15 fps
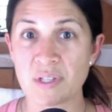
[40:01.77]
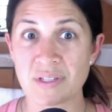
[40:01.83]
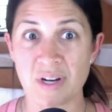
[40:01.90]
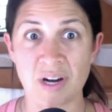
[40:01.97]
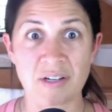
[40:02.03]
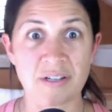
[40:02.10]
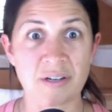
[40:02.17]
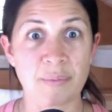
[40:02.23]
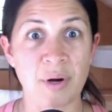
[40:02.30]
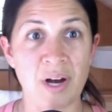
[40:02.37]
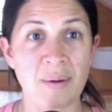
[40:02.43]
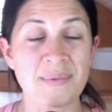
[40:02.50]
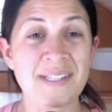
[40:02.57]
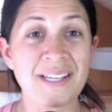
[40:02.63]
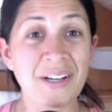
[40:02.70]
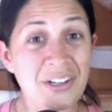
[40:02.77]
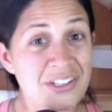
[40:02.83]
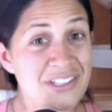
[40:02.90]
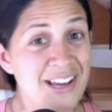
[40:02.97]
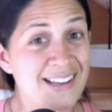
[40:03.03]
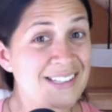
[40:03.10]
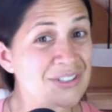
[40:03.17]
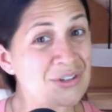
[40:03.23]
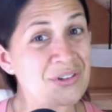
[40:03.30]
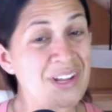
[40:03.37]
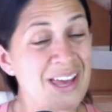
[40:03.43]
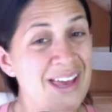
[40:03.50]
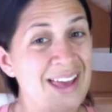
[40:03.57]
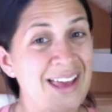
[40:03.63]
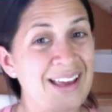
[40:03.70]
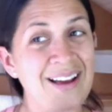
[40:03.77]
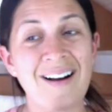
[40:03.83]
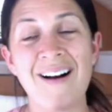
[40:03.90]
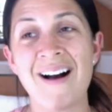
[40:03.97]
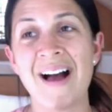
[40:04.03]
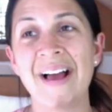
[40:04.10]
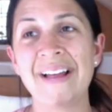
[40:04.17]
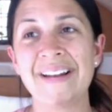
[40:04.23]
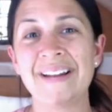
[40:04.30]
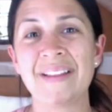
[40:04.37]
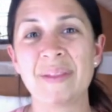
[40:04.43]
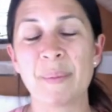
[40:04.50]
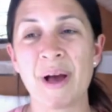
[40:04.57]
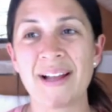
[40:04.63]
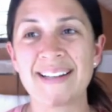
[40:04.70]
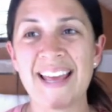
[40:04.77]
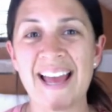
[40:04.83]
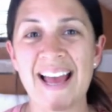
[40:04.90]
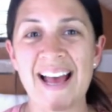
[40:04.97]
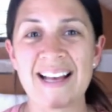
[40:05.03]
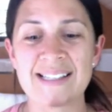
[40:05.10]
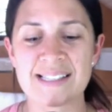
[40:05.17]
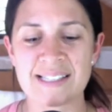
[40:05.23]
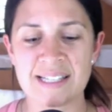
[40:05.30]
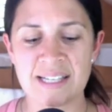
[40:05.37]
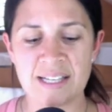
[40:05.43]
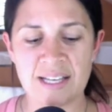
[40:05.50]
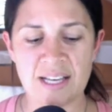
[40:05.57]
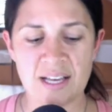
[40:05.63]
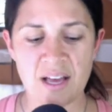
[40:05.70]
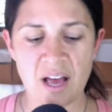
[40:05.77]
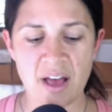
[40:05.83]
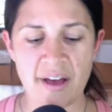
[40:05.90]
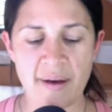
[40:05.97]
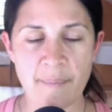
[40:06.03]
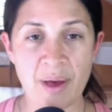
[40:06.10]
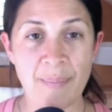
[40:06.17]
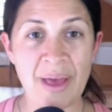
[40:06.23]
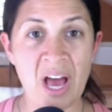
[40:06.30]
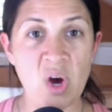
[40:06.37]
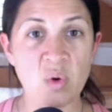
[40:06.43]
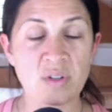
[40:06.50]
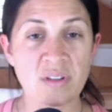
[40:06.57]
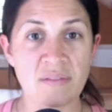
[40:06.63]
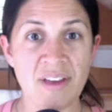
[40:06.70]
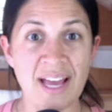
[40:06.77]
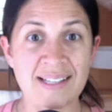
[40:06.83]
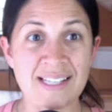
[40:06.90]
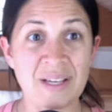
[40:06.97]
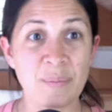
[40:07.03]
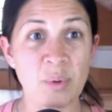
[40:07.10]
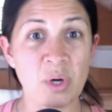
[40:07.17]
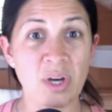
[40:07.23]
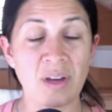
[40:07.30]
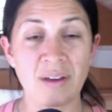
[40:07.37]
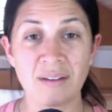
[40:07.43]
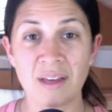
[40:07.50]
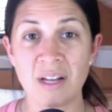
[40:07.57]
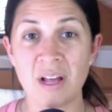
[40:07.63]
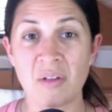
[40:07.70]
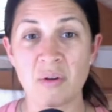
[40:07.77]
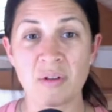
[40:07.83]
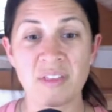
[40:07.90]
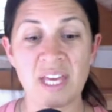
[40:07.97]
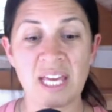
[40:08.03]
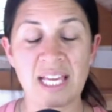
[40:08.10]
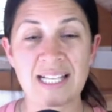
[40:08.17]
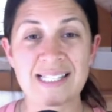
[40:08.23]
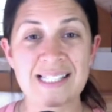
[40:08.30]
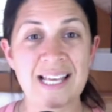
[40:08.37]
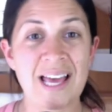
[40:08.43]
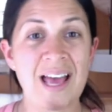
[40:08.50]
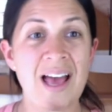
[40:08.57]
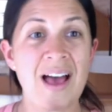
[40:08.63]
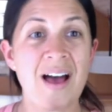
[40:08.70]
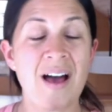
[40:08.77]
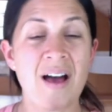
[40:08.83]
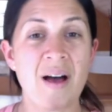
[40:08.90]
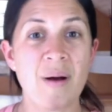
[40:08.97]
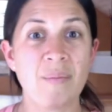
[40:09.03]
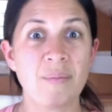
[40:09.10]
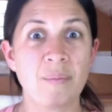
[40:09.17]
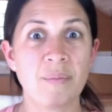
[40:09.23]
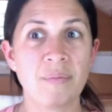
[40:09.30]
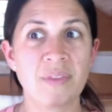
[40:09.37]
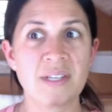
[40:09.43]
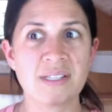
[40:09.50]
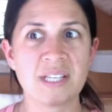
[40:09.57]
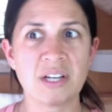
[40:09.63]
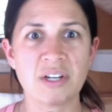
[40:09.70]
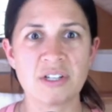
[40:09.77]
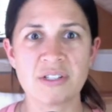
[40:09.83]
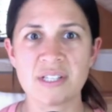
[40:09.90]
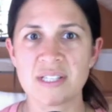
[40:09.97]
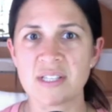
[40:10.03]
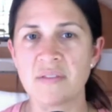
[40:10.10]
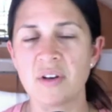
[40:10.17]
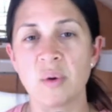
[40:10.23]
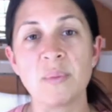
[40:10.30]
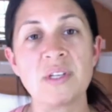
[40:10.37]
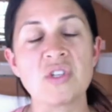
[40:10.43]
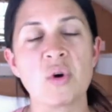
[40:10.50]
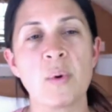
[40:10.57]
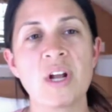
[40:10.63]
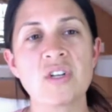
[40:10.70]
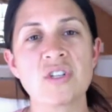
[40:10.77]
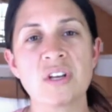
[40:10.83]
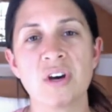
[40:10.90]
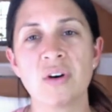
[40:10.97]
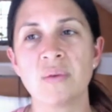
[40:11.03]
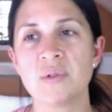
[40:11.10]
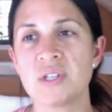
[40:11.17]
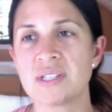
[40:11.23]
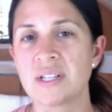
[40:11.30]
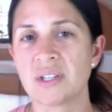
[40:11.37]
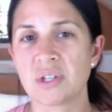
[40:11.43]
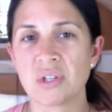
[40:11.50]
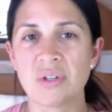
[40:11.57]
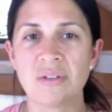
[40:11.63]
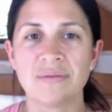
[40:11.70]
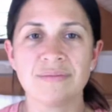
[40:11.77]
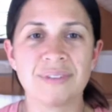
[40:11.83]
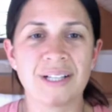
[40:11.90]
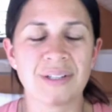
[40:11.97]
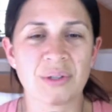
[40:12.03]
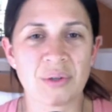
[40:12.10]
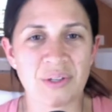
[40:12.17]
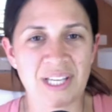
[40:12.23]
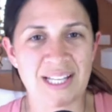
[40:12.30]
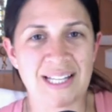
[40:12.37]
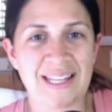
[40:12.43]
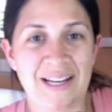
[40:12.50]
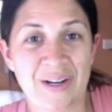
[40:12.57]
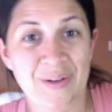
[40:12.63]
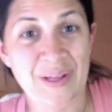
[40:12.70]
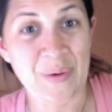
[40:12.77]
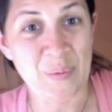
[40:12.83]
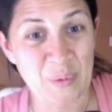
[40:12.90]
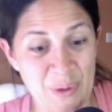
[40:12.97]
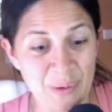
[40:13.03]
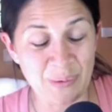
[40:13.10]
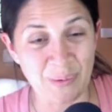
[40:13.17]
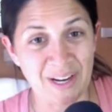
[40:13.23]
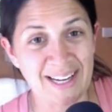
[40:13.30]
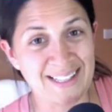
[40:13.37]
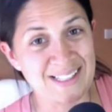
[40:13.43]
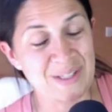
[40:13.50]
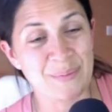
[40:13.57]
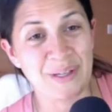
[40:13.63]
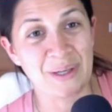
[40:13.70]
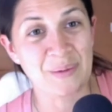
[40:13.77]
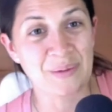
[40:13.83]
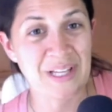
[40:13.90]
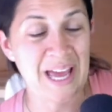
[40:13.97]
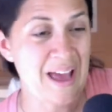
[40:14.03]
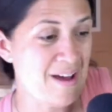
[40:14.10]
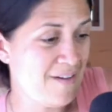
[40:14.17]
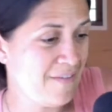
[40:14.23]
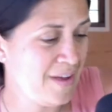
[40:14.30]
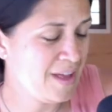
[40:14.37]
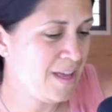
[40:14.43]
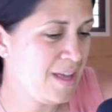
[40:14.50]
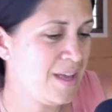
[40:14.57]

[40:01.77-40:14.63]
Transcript: with Dr. Bob Sears yesterday on the podcast um, about the vaccine book and other things um, this year's is have helped me so much. So just a little a little hint there that we're going to be able to have